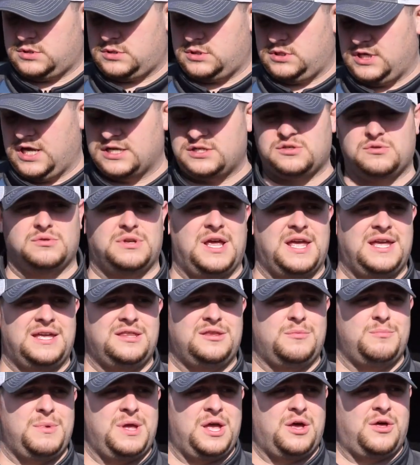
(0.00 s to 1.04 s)
yesterday in
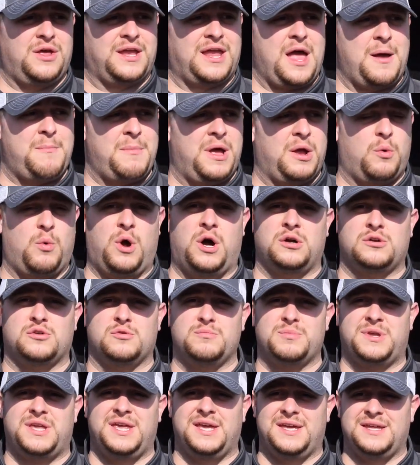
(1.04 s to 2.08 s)
the mail I got my
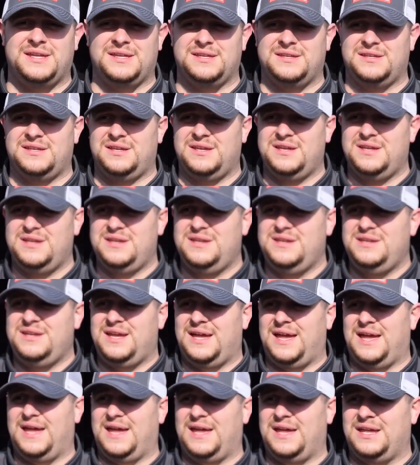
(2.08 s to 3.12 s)
welcome kit
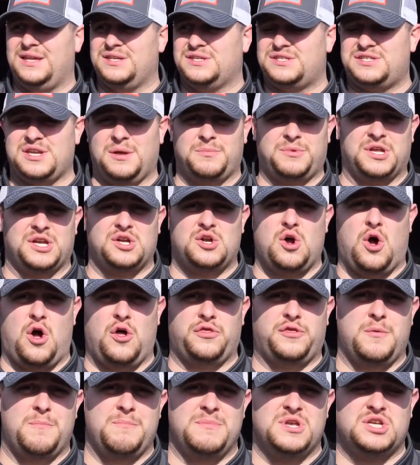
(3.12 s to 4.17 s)
and something
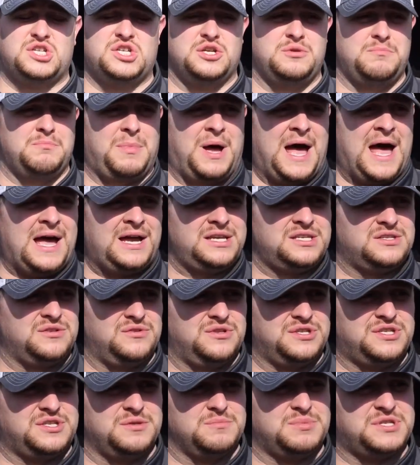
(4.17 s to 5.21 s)
called the mission box
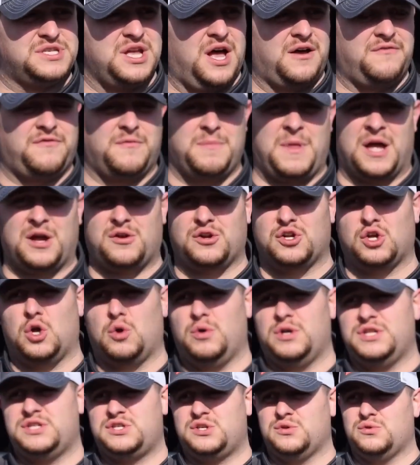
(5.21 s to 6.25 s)
on some stuff. I'm not going to
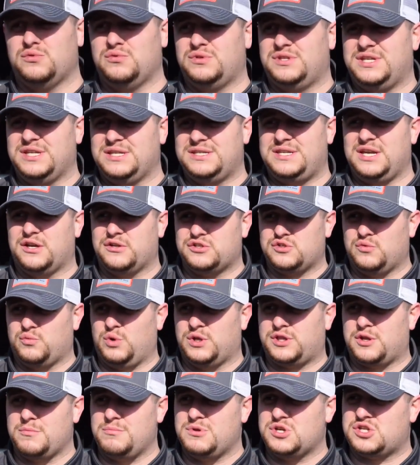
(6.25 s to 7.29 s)
go into details of
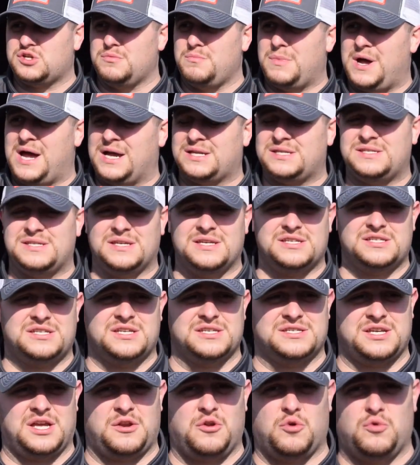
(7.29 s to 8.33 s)
what the mission box is
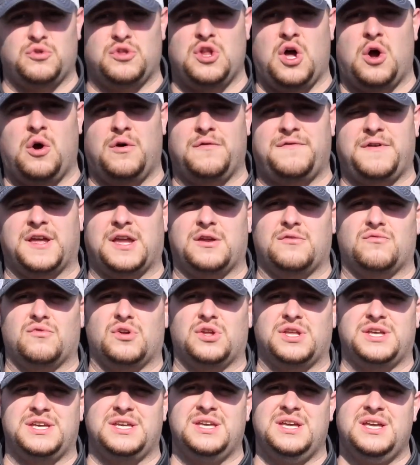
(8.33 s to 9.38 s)
because I don't know if I can
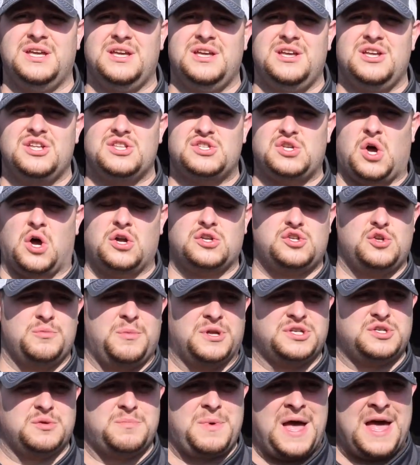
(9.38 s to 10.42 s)
really talk too
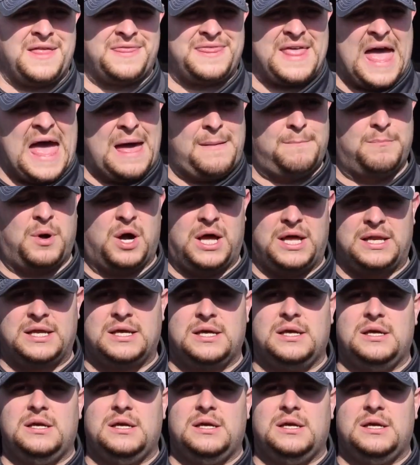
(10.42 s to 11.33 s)
much about that, but